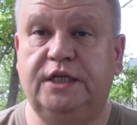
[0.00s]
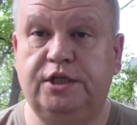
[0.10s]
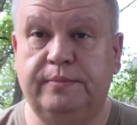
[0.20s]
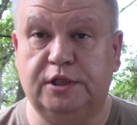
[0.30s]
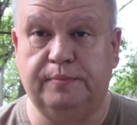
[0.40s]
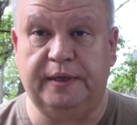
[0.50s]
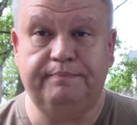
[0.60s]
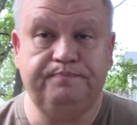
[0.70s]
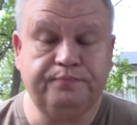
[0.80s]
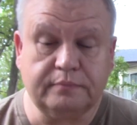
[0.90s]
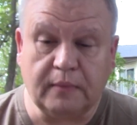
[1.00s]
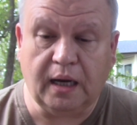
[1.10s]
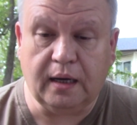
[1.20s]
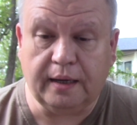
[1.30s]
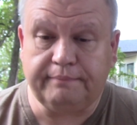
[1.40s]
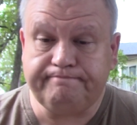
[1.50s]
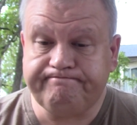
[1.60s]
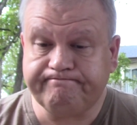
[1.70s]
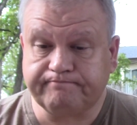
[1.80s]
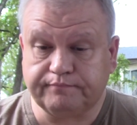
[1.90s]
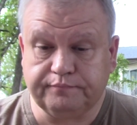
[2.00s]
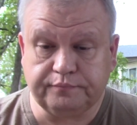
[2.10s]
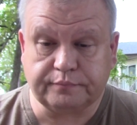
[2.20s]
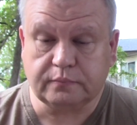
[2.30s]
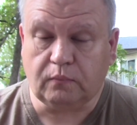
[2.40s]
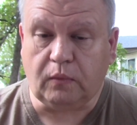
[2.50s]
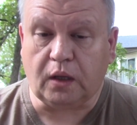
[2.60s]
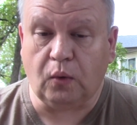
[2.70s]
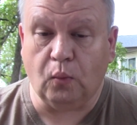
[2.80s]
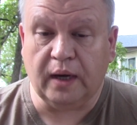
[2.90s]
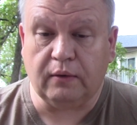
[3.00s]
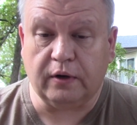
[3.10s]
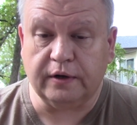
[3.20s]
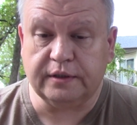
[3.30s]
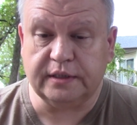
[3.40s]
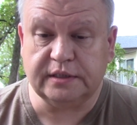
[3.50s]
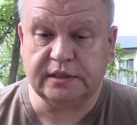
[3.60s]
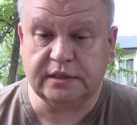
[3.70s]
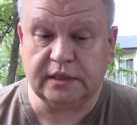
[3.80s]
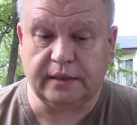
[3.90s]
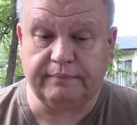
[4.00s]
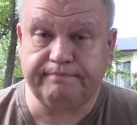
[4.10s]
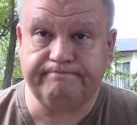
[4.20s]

Did you miss me? Um, Wow, Art, this is uh,